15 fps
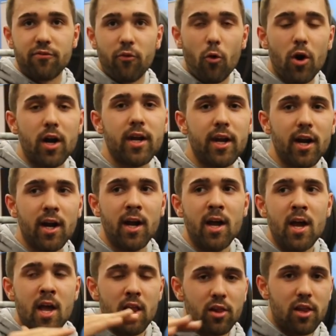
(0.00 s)
to four here,
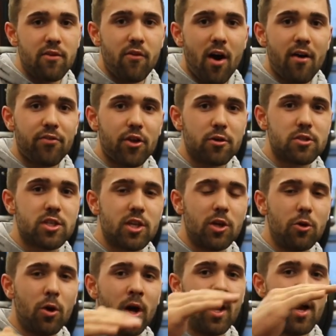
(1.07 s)
leave off those
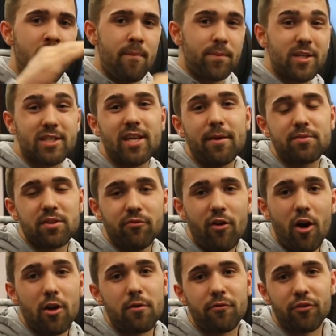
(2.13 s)
two, save some
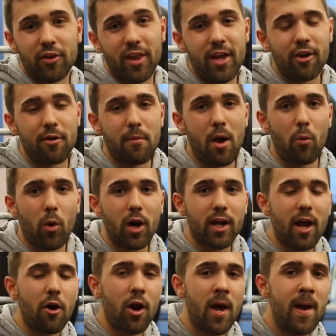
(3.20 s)
volume for later in my
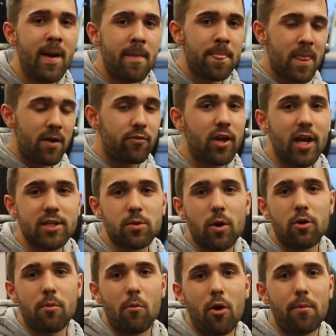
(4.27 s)
workout. If you guys
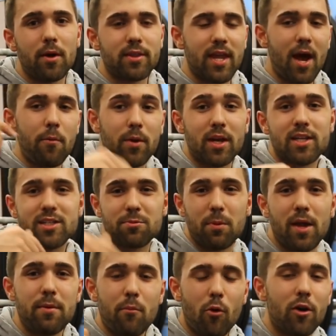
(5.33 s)
want to know more about that, we can
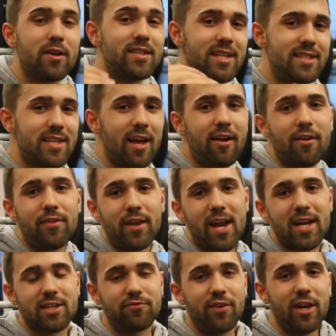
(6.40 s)
explain more detail in the
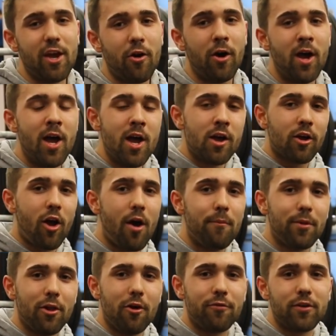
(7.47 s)
next video.
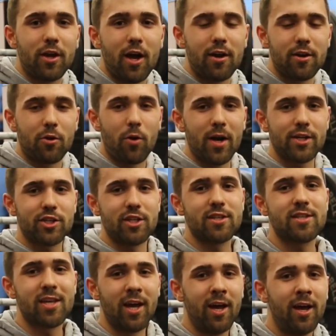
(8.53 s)
Comment below if you got any
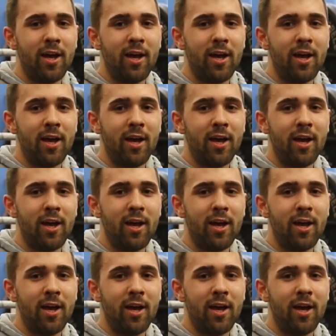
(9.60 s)
questions.